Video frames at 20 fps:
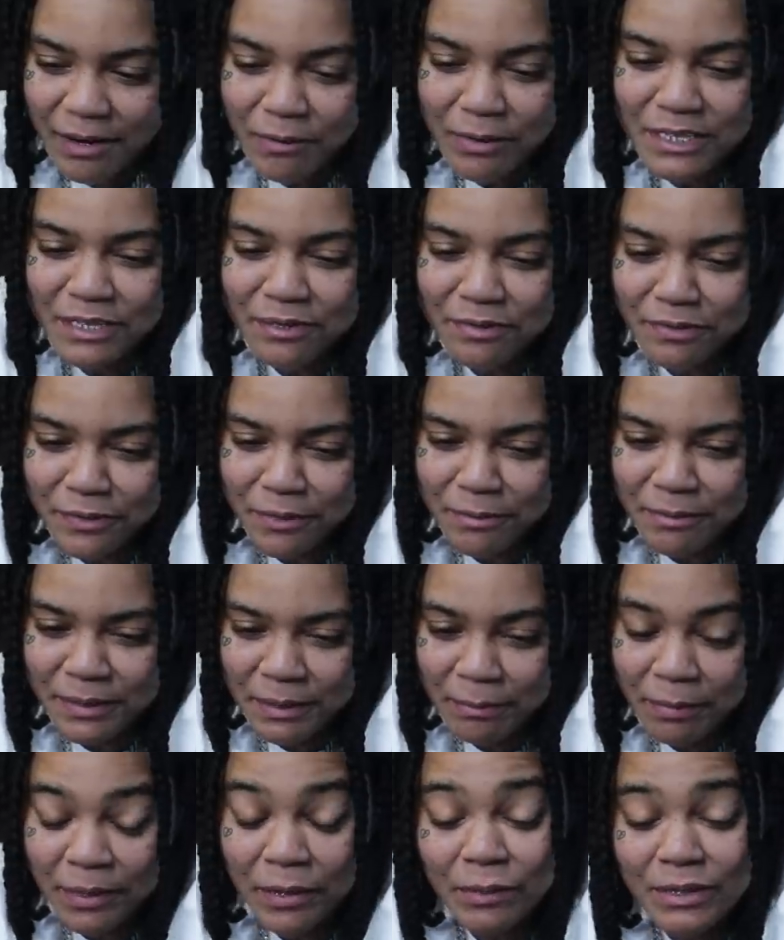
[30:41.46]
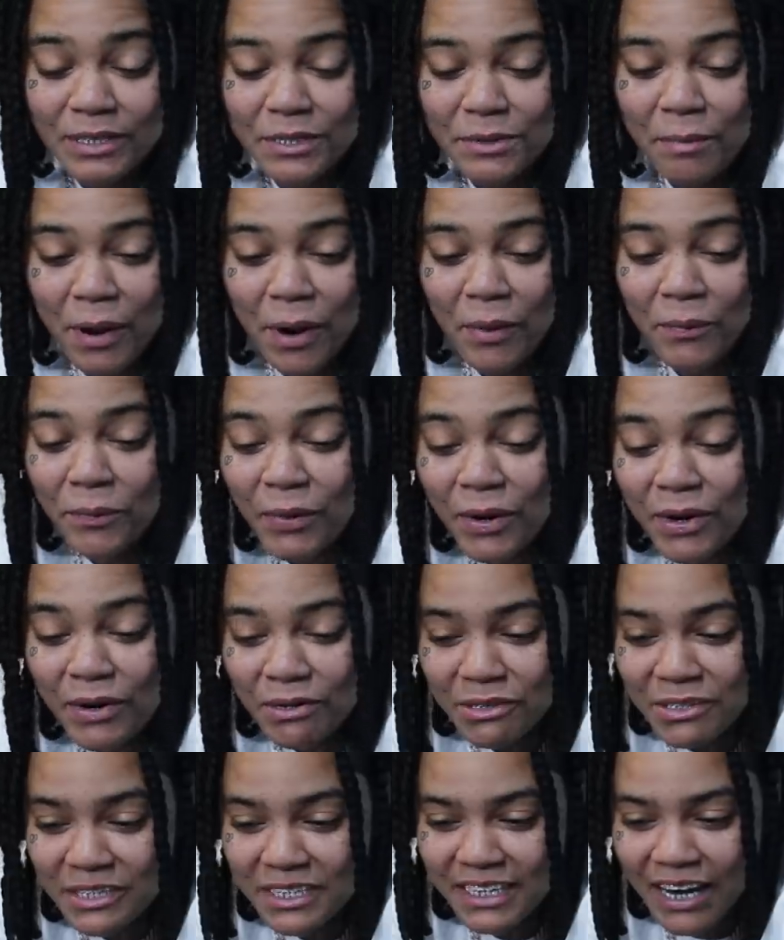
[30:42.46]
wasn't for me, but it wasn't my
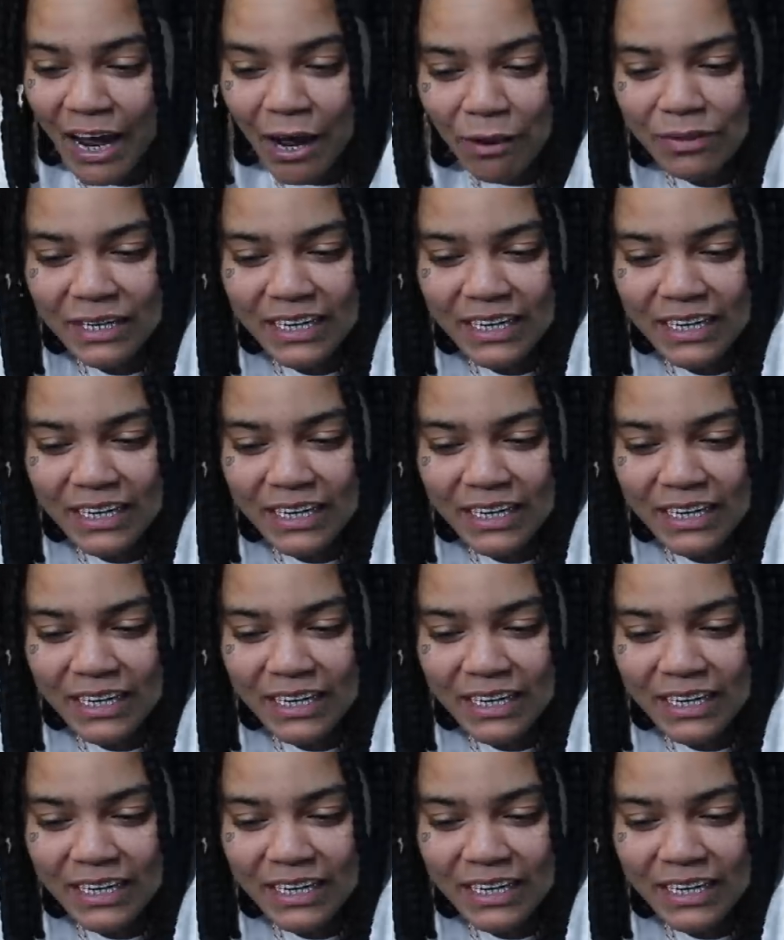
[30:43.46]
worst. I don't right.